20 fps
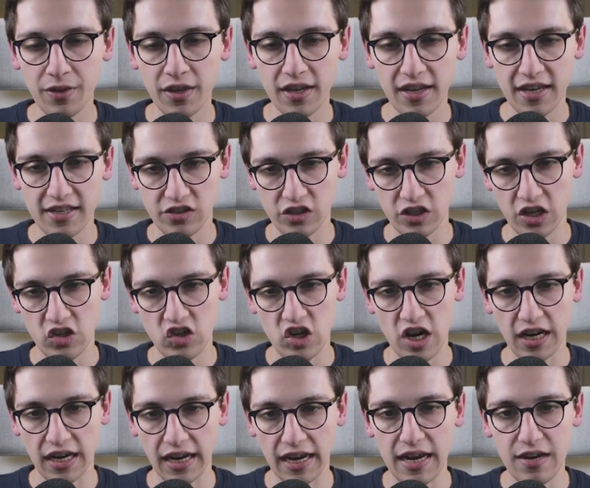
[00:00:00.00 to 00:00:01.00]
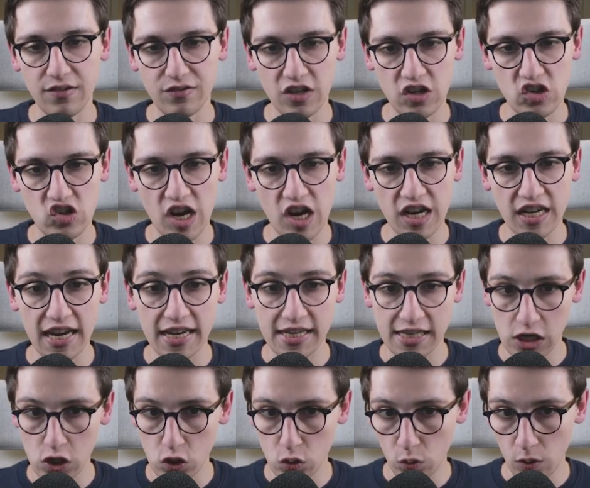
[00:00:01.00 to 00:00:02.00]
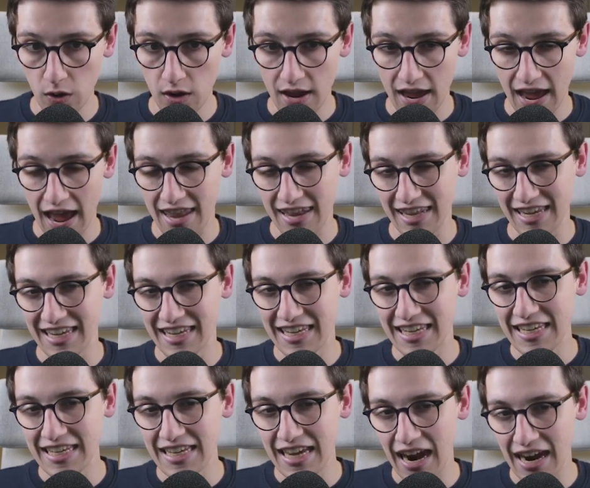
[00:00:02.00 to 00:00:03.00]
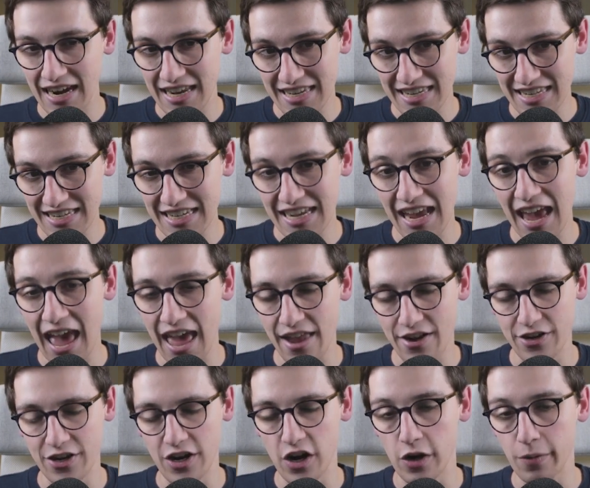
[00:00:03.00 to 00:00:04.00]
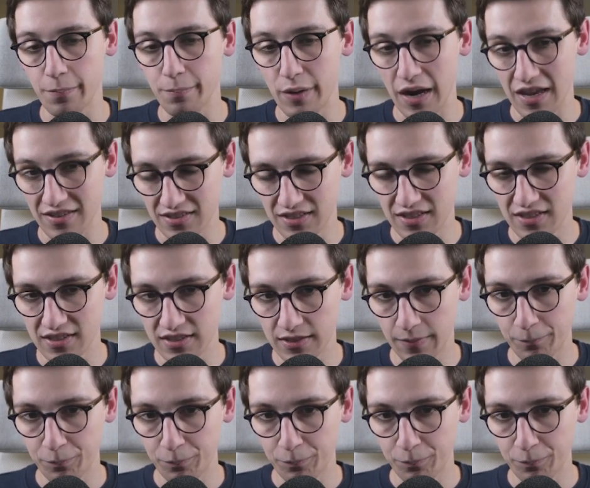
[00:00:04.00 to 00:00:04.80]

It's going to check if the JKU and the key ID header are present.